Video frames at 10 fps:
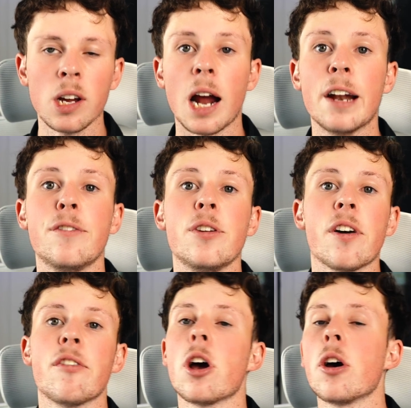And if you've
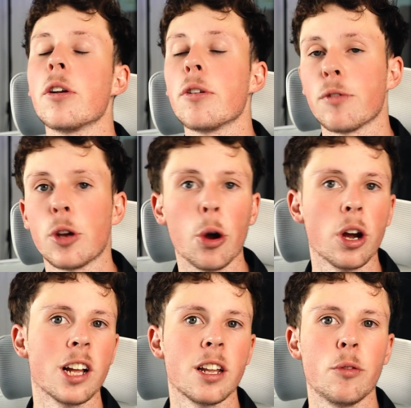ever heard of
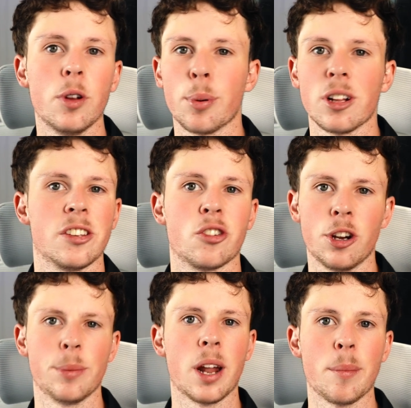GoHighLevel, you're probably
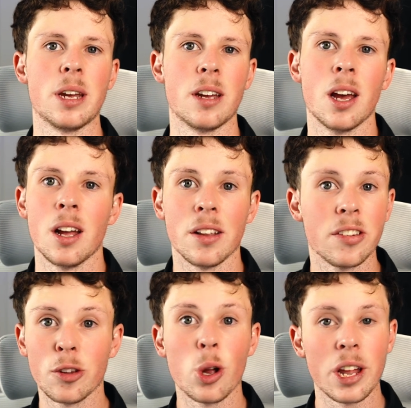screaming at me. This
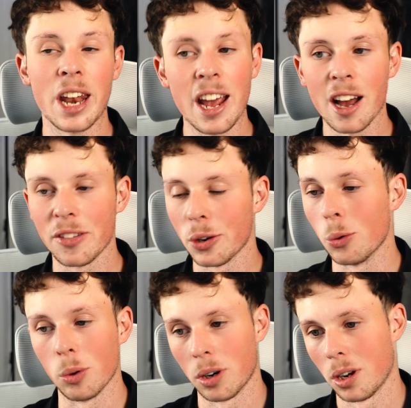is not an AI
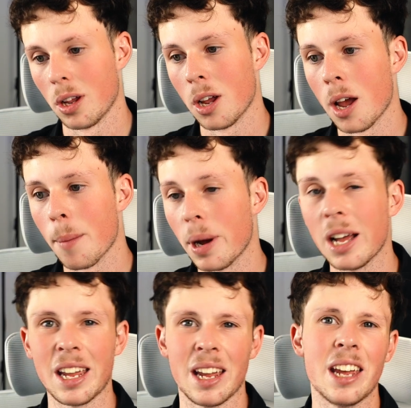tool,
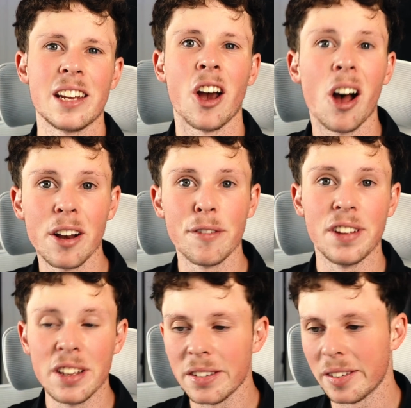but it kind of
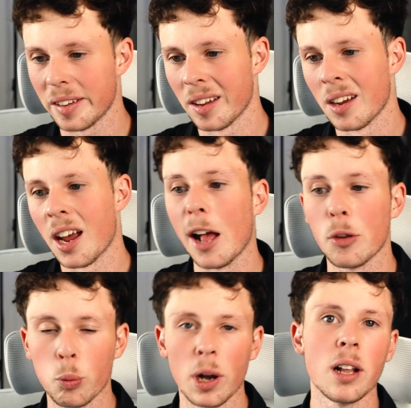is,
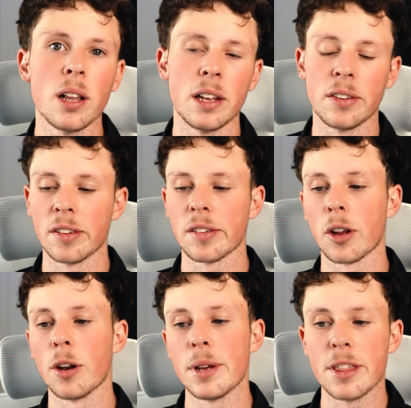as well as it's
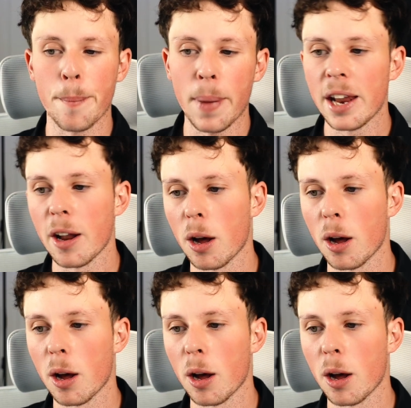going to be the main